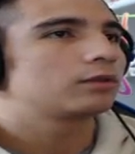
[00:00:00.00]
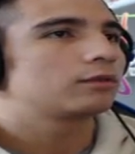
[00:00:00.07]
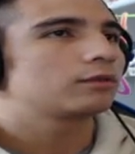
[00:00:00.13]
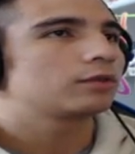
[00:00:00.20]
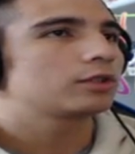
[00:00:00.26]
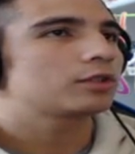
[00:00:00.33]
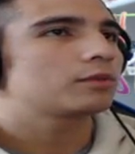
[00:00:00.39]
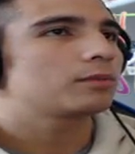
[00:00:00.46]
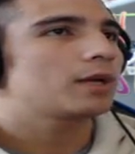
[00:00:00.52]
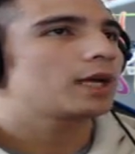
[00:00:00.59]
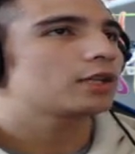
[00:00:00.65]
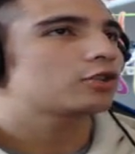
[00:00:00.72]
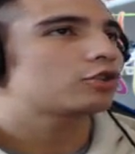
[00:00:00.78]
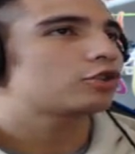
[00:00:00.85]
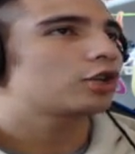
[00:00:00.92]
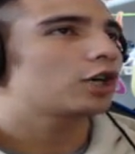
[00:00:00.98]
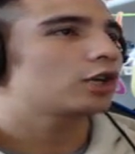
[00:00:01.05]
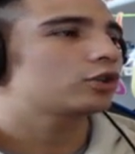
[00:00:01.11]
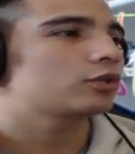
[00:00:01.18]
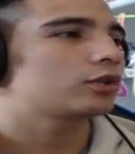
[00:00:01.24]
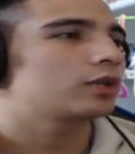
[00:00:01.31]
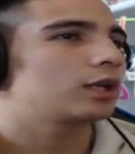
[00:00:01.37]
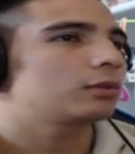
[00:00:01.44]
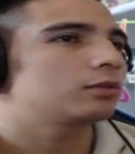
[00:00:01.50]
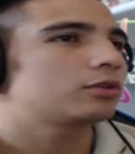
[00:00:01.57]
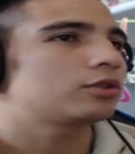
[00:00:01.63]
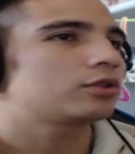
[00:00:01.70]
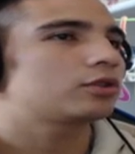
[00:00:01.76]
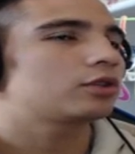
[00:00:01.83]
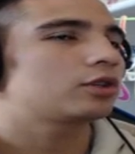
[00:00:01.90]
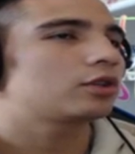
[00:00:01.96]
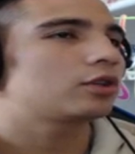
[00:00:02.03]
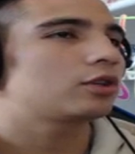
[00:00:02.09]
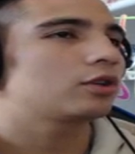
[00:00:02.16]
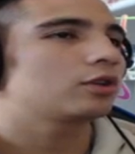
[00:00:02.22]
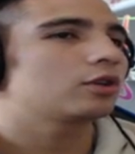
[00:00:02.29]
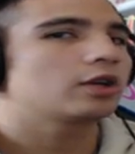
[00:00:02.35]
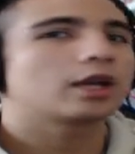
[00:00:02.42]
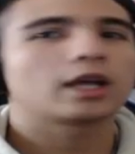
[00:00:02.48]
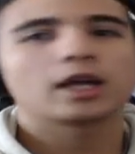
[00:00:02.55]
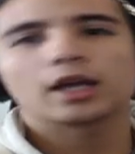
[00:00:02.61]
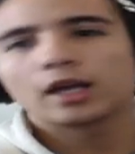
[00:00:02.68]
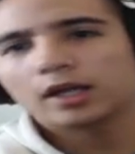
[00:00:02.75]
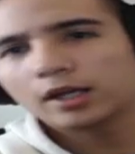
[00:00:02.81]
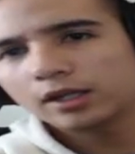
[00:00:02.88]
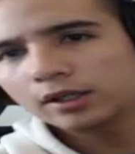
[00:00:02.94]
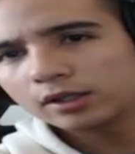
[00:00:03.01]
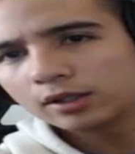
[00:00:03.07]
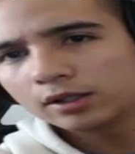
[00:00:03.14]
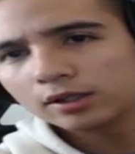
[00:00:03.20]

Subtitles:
First match, Josh was able to secure a